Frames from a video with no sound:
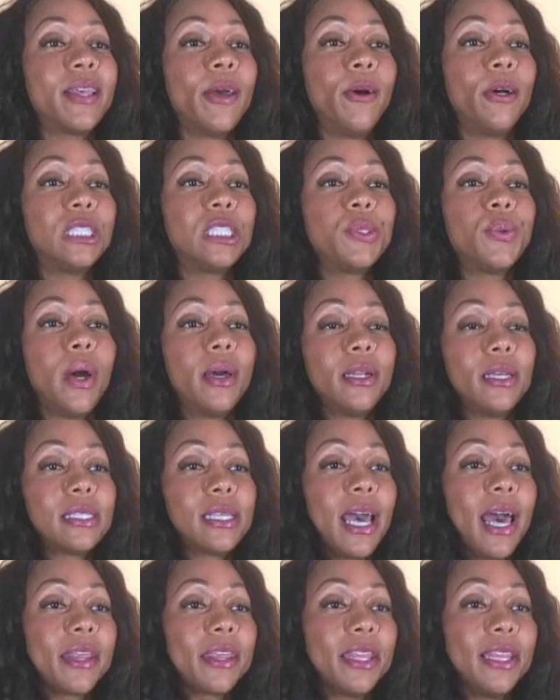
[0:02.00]
coach, wellness
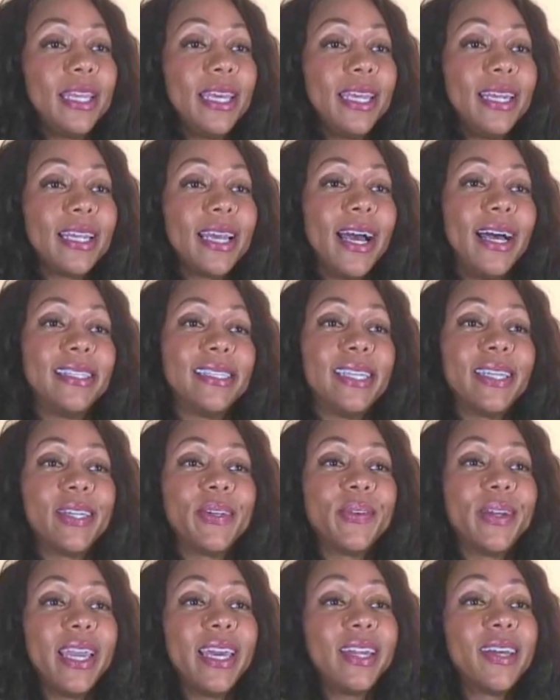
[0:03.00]
athlete, content
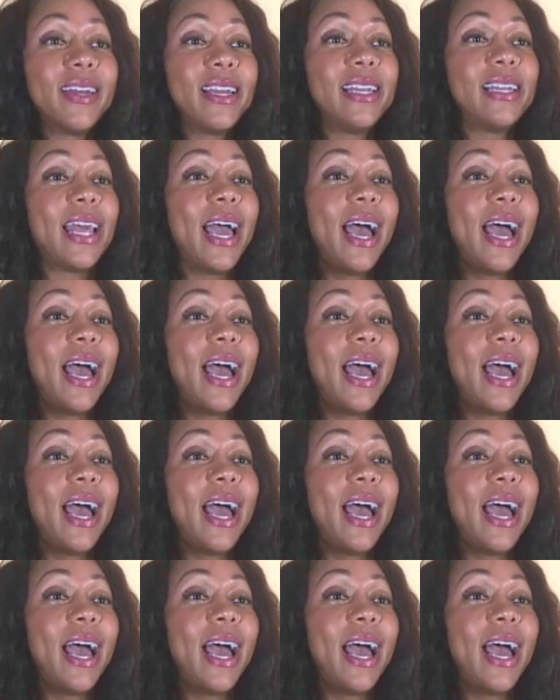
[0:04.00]
creator, and